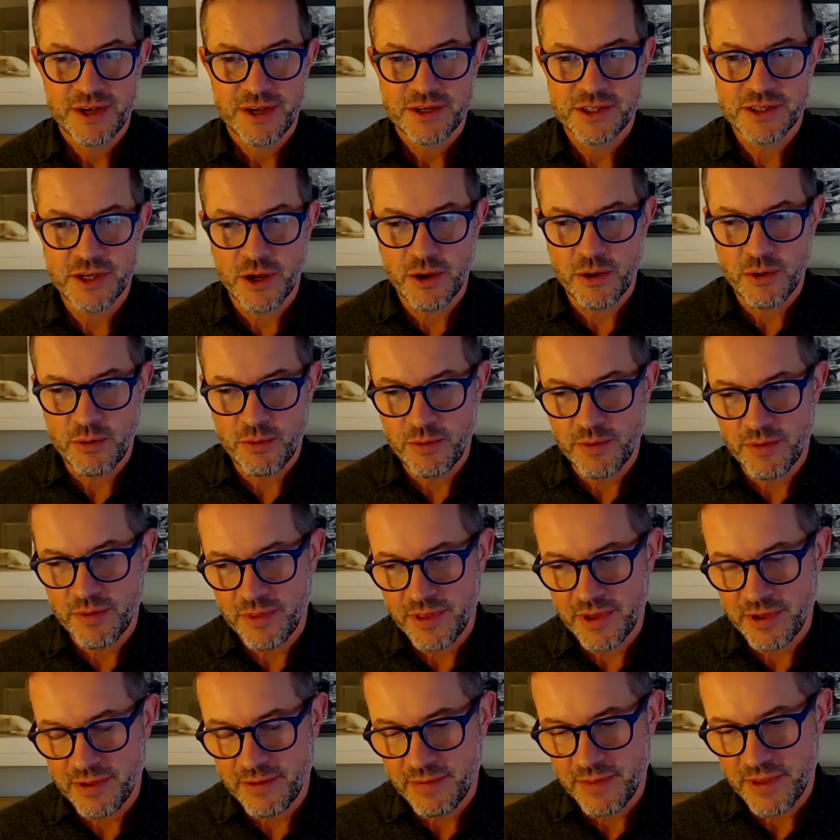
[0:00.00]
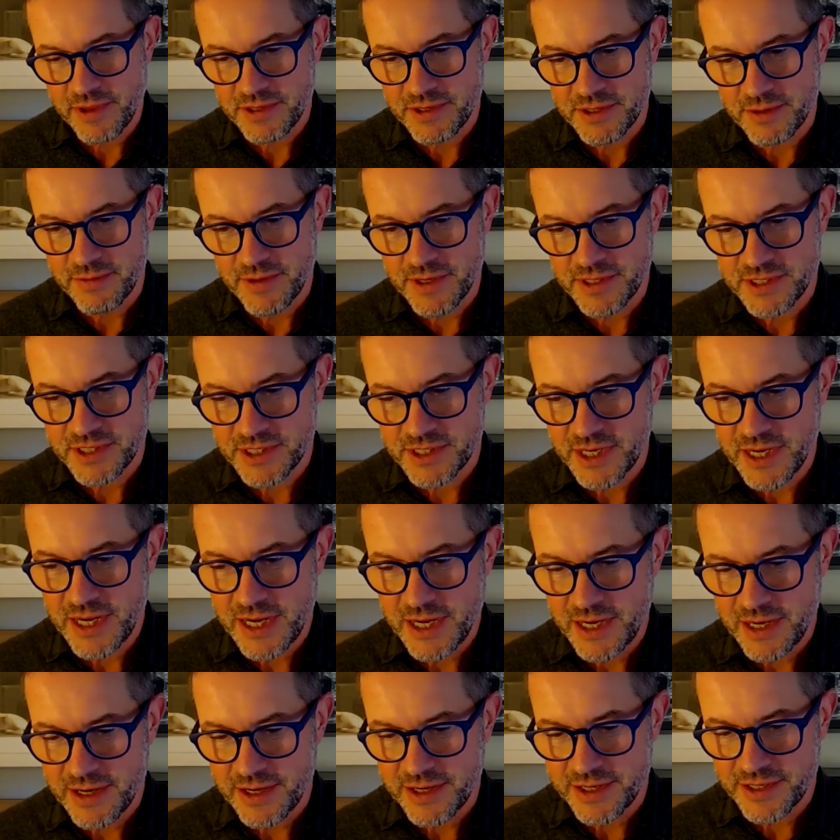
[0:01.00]
So the
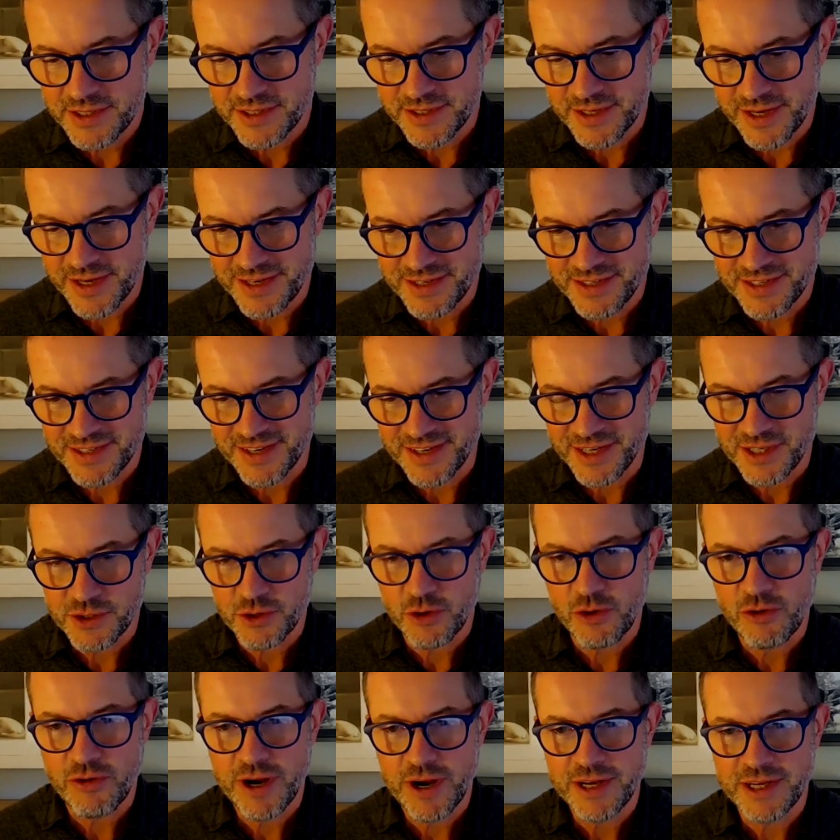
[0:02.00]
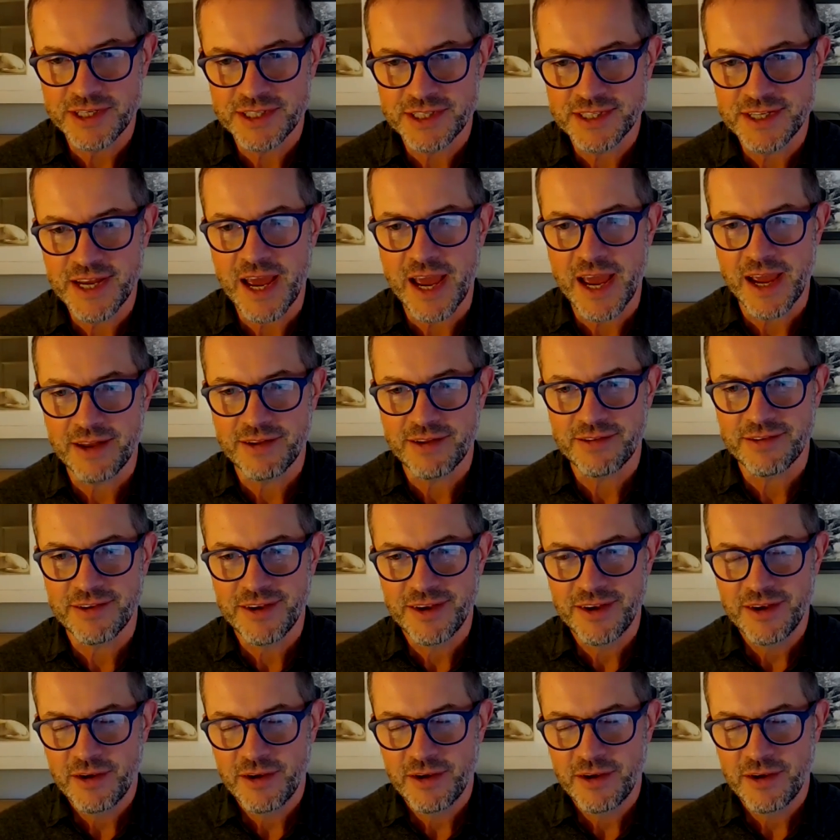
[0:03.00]
scene is already set